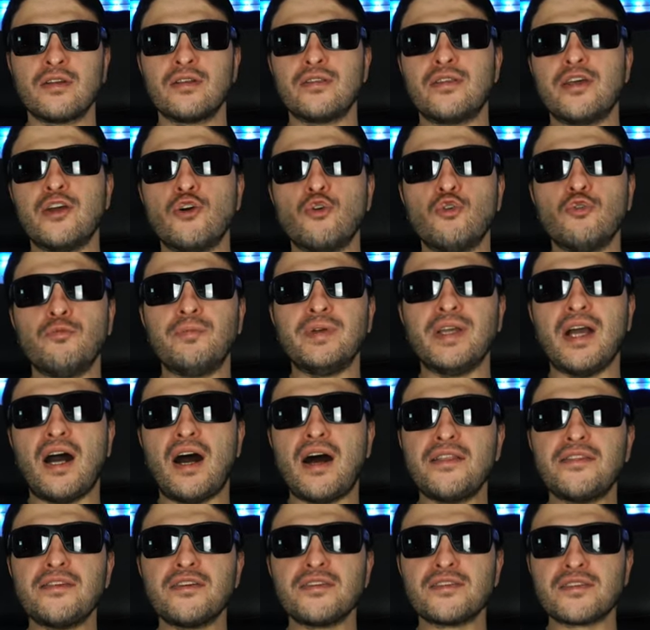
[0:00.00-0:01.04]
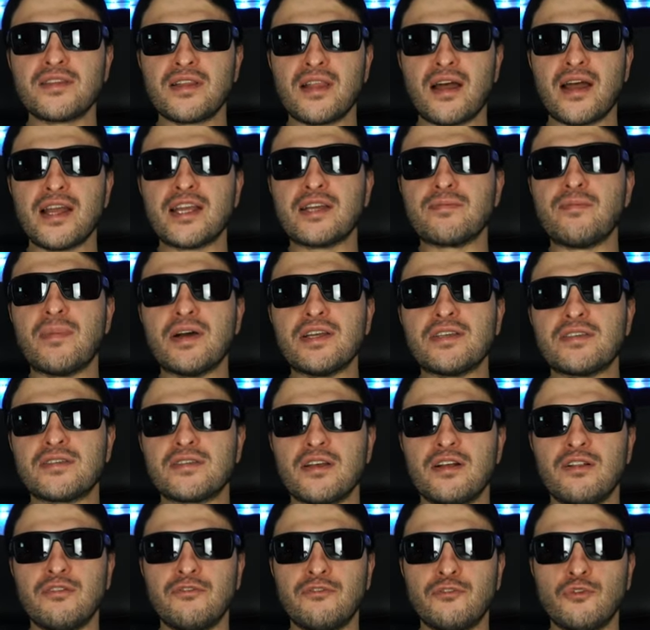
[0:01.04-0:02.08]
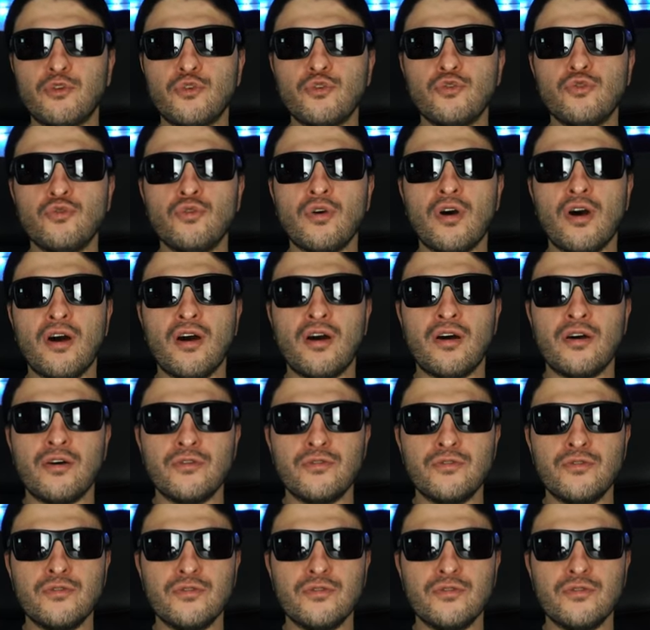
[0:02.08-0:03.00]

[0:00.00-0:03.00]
there will be others like myself who are